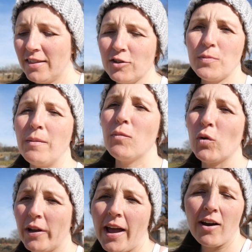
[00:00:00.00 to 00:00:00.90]
There's been
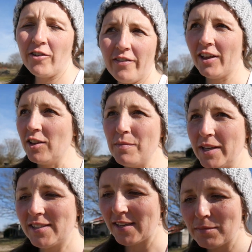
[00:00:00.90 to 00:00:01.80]
more cow
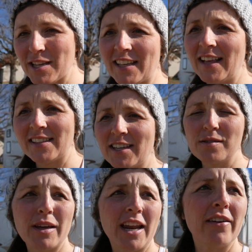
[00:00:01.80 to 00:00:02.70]
development. Seems like that's gonna
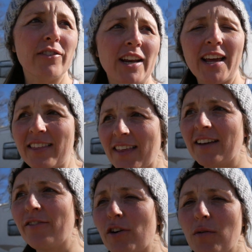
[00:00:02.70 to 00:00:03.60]
be an everyday
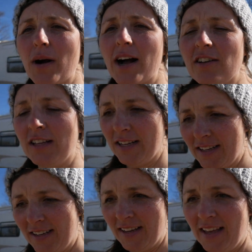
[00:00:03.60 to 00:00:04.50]
thing for a while.
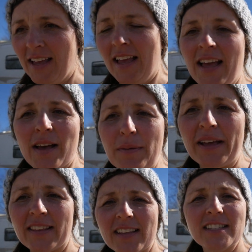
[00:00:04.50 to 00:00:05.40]

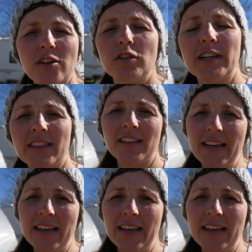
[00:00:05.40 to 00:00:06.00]
But let's go look at the